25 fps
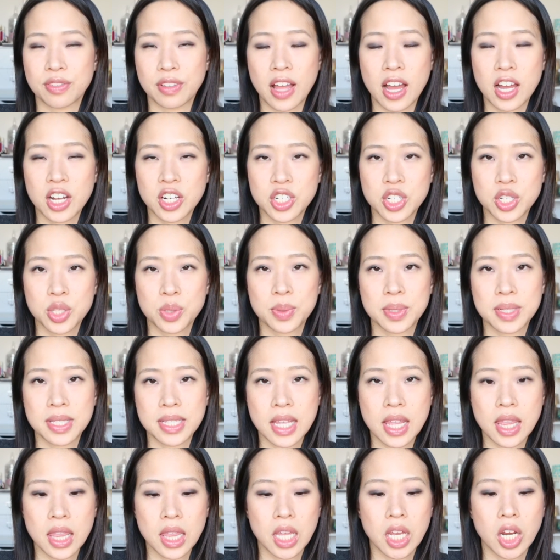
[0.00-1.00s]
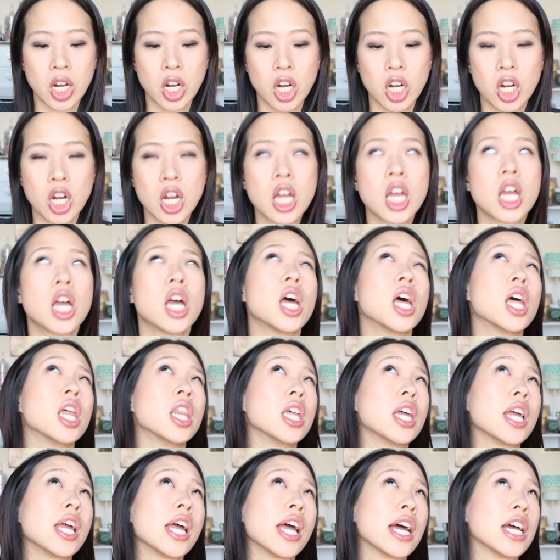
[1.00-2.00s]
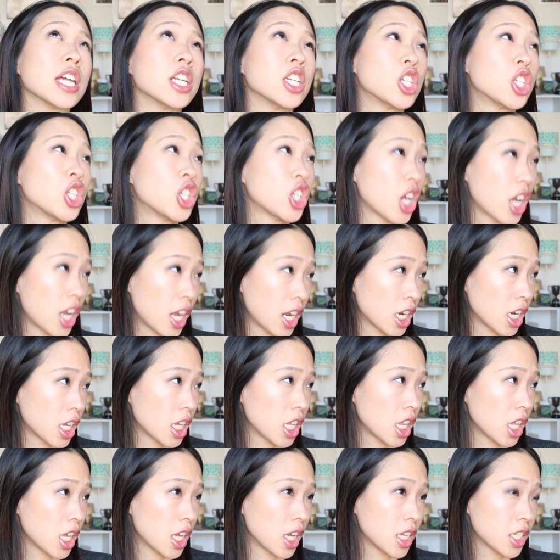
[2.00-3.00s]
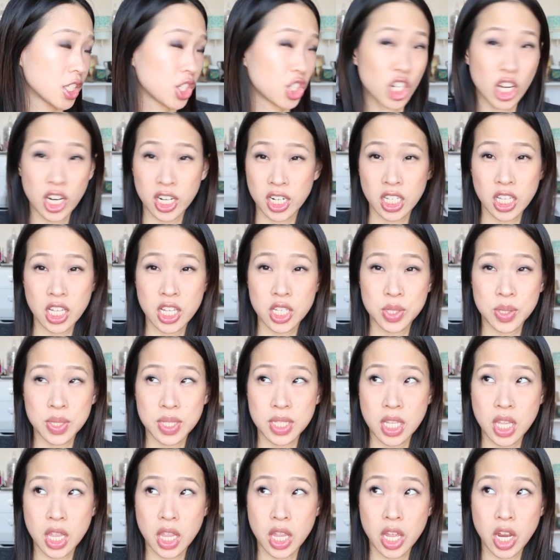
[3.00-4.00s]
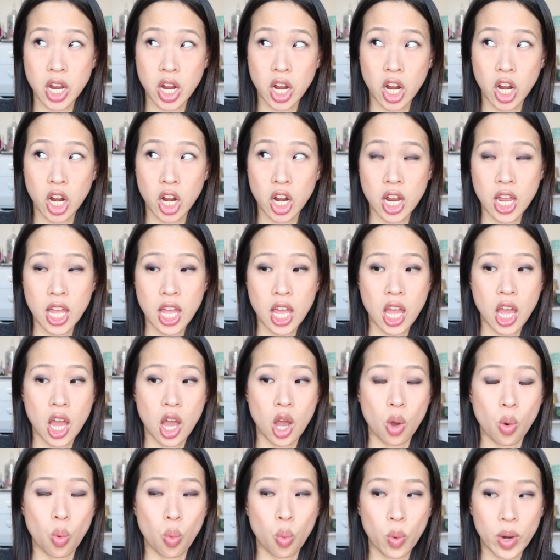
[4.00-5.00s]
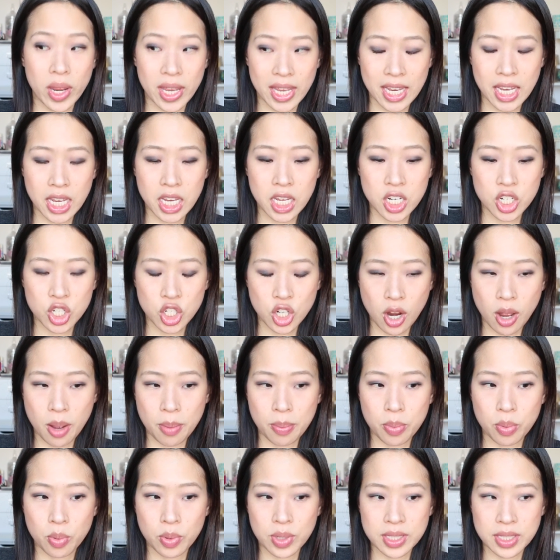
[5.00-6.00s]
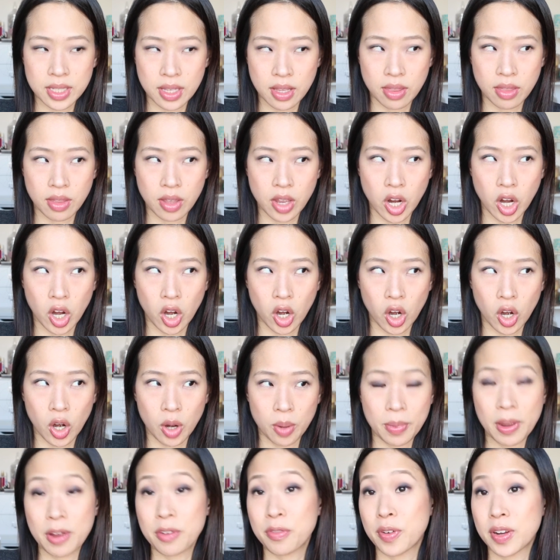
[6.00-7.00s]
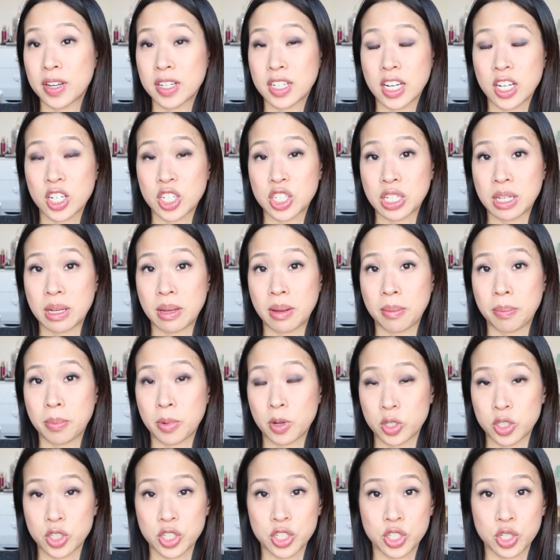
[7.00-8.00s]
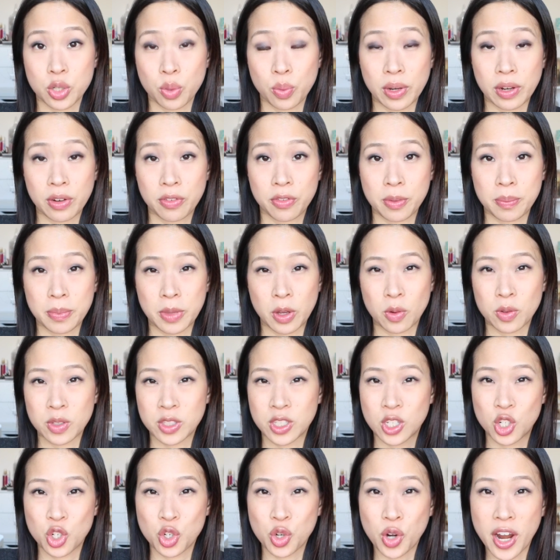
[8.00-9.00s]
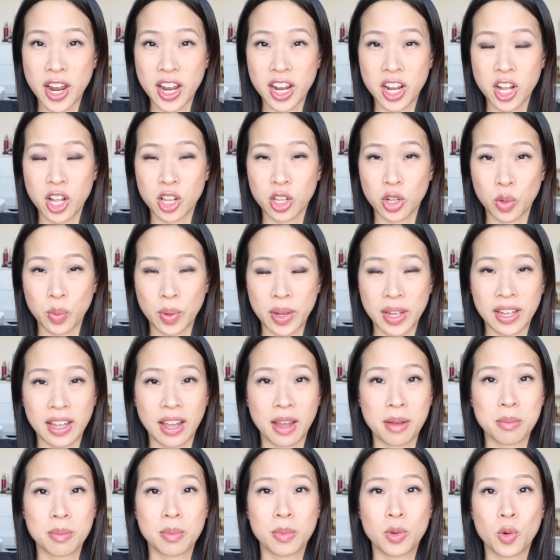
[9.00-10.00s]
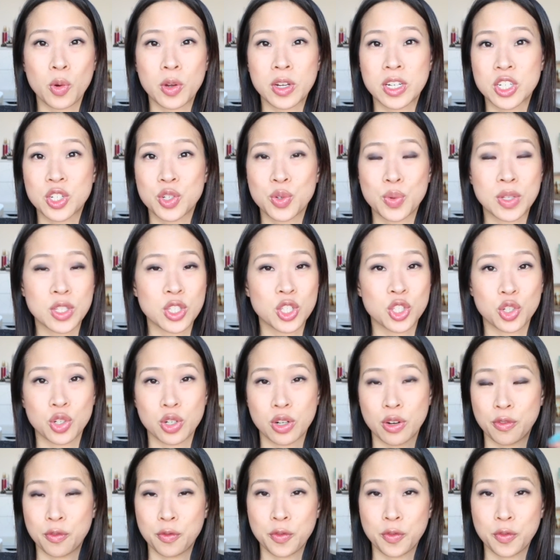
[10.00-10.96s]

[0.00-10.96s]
of Lashes was in there. They had china glaze. China glaze was in there. A wig shop was in there. My friend actually purchased a wig from there. It was a tricolor wig. I'm going to insert a